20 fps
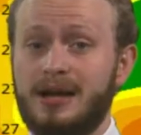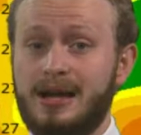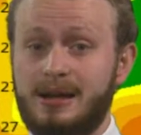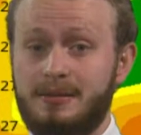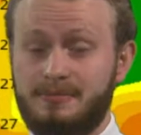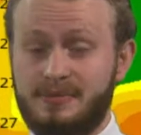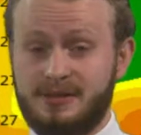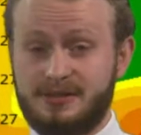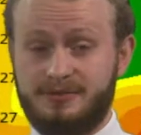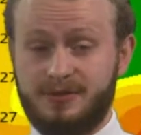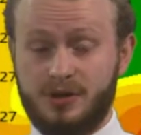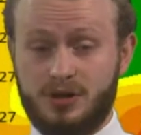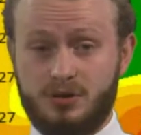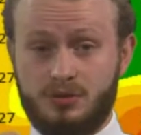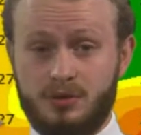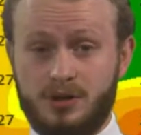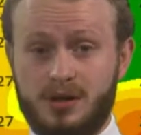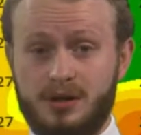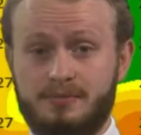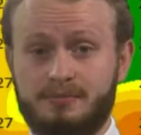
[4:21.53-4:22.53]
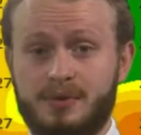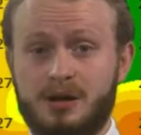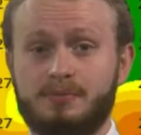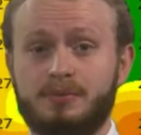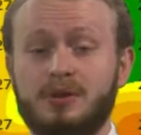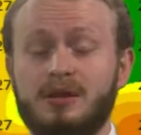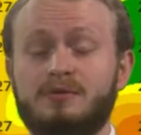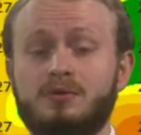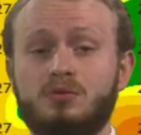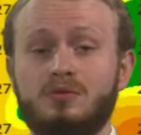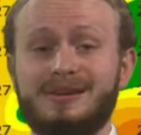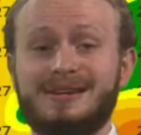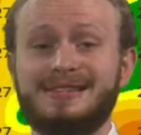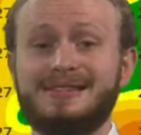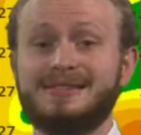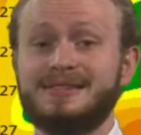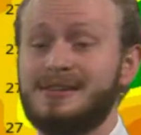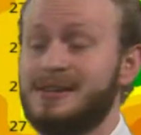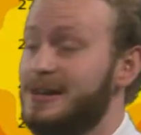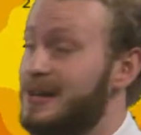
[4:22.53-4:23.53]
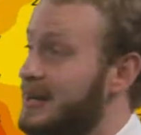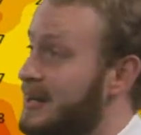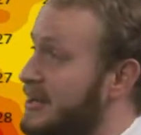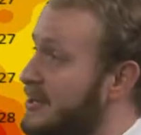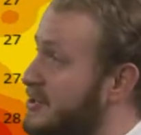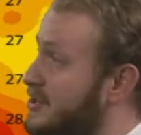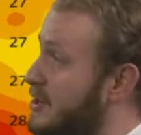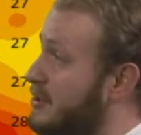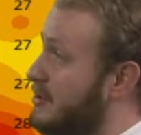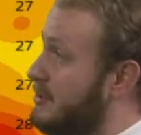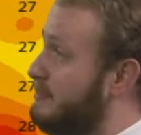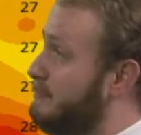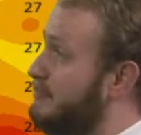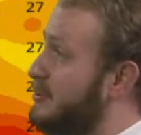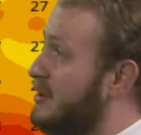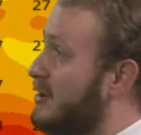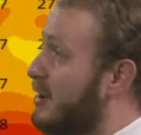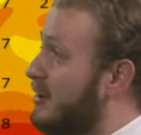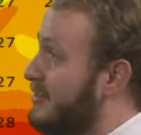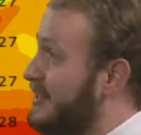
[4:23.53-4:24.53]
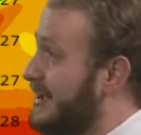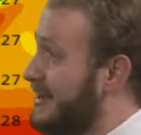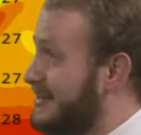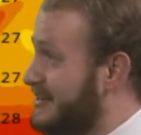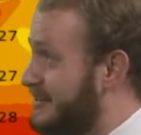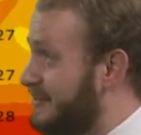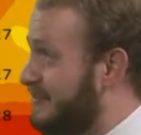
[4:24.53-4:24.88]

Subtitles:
atmospheric upper level winds, so you put all that into